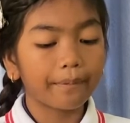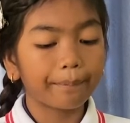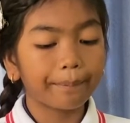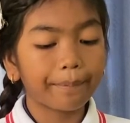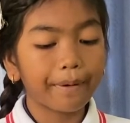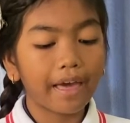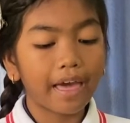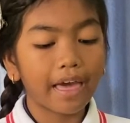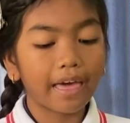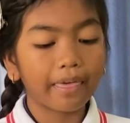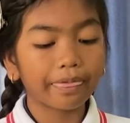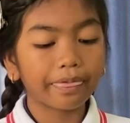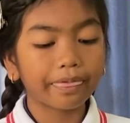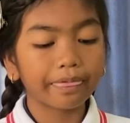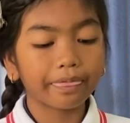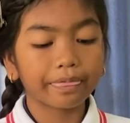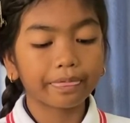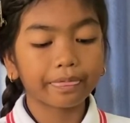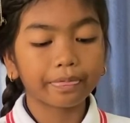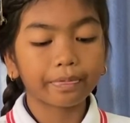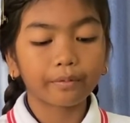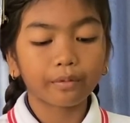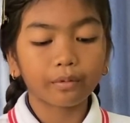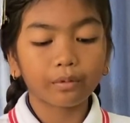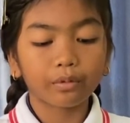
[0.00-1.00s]
path
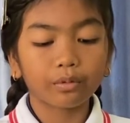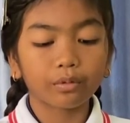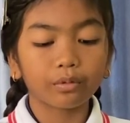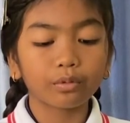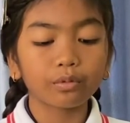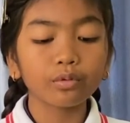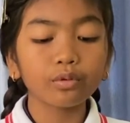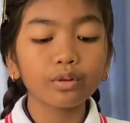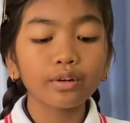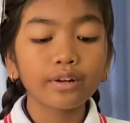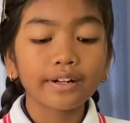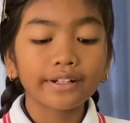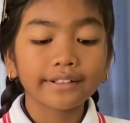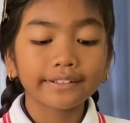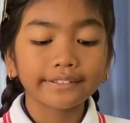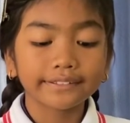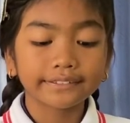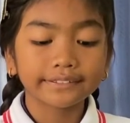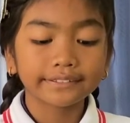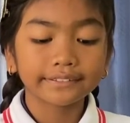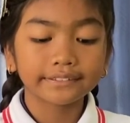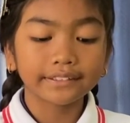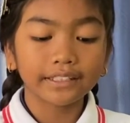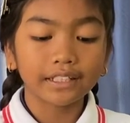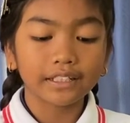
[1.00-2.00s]
through
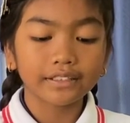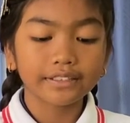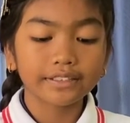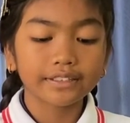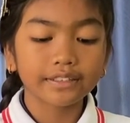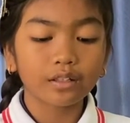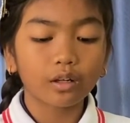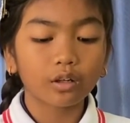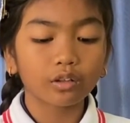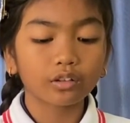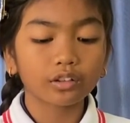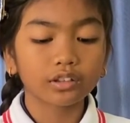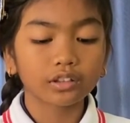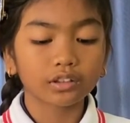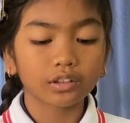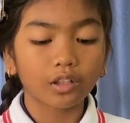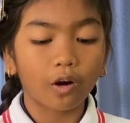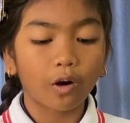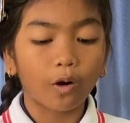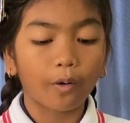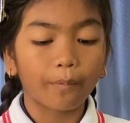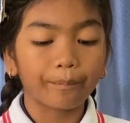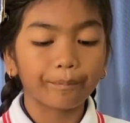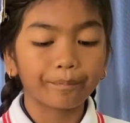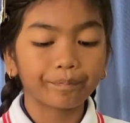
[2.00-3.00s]
the
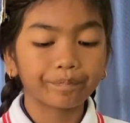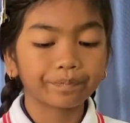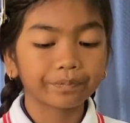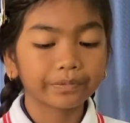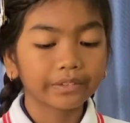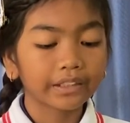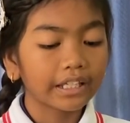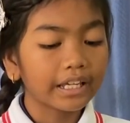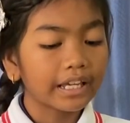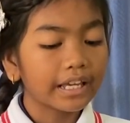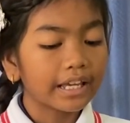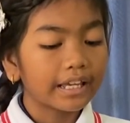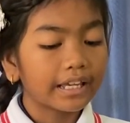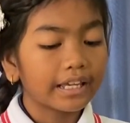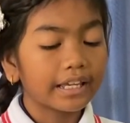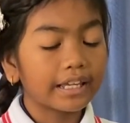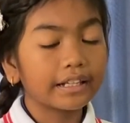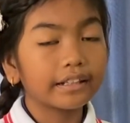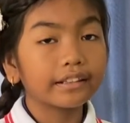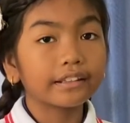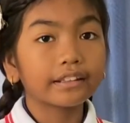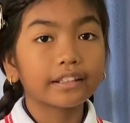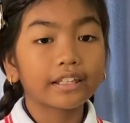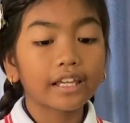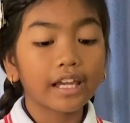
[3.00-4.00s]
snowstorm.
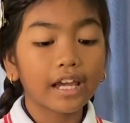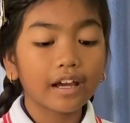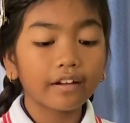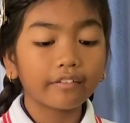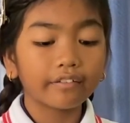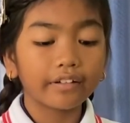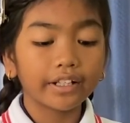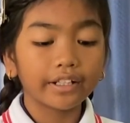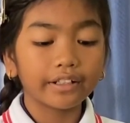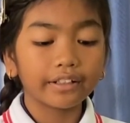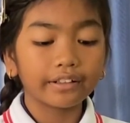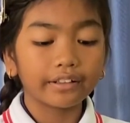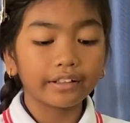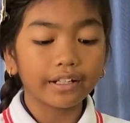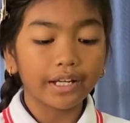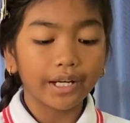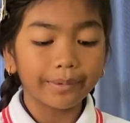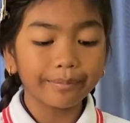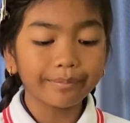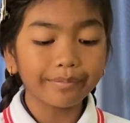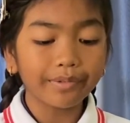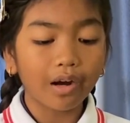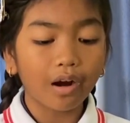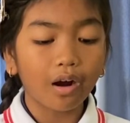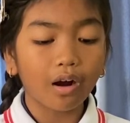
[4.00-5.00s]
It carried
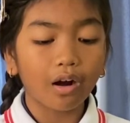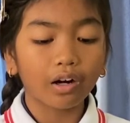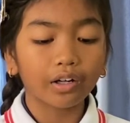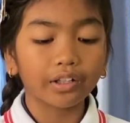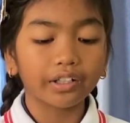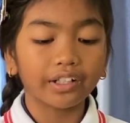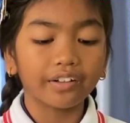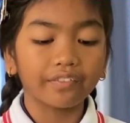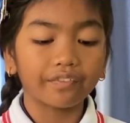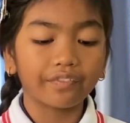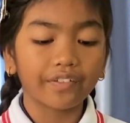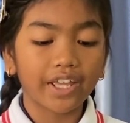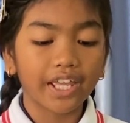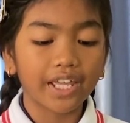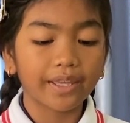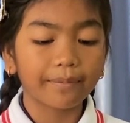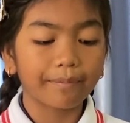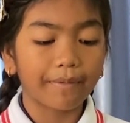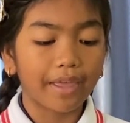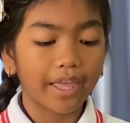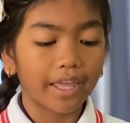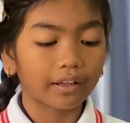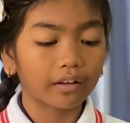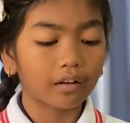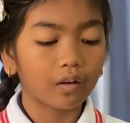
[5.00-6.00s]
them all the way
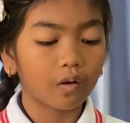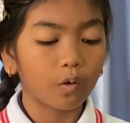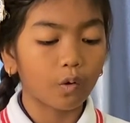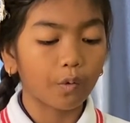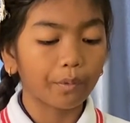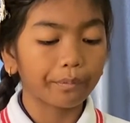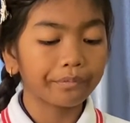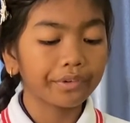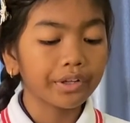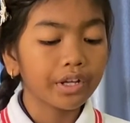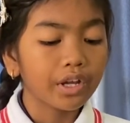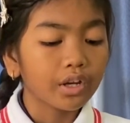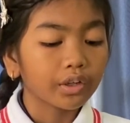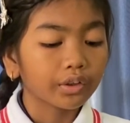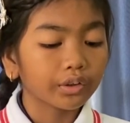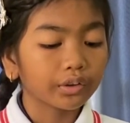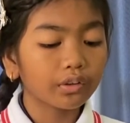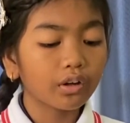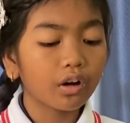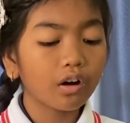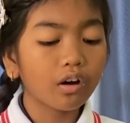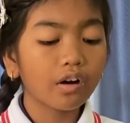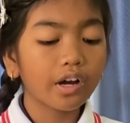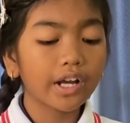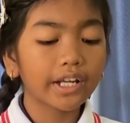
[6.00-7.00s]
back home.
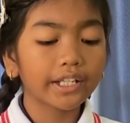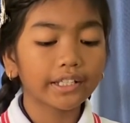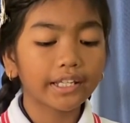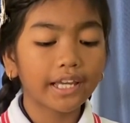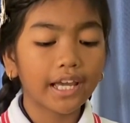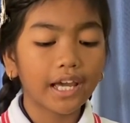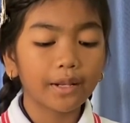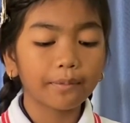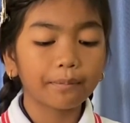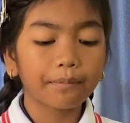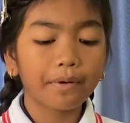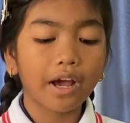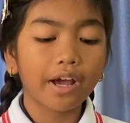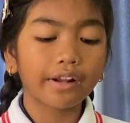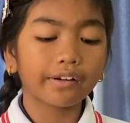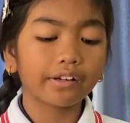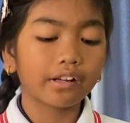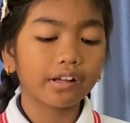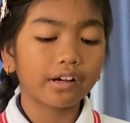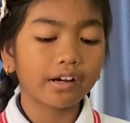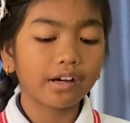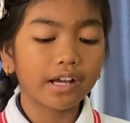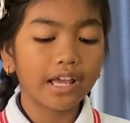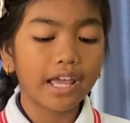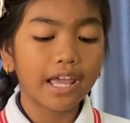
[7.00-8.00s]
Go and get Mother
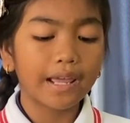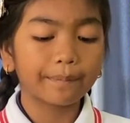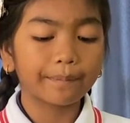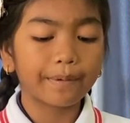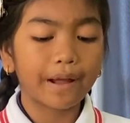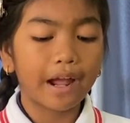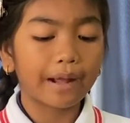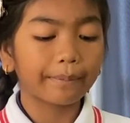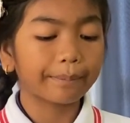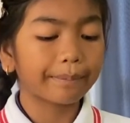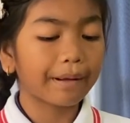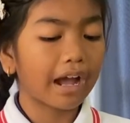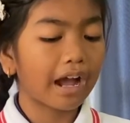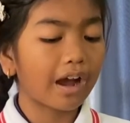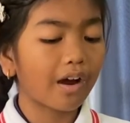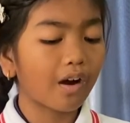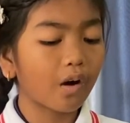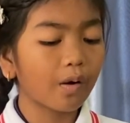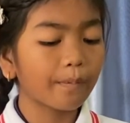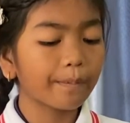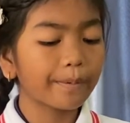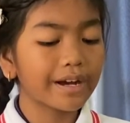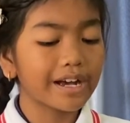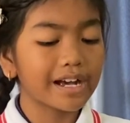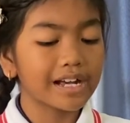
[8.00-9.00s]
and Papa
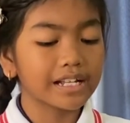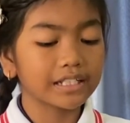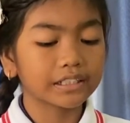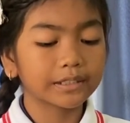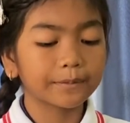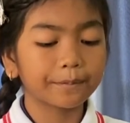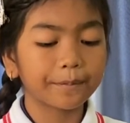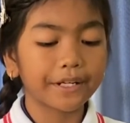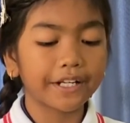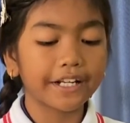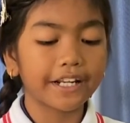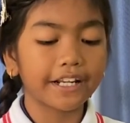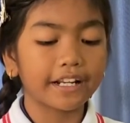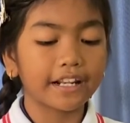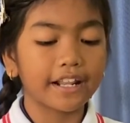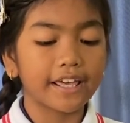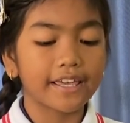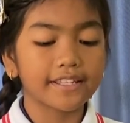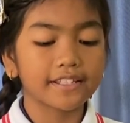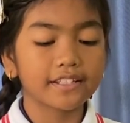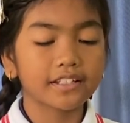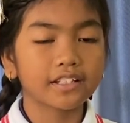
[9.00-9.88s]
Hopper speedily,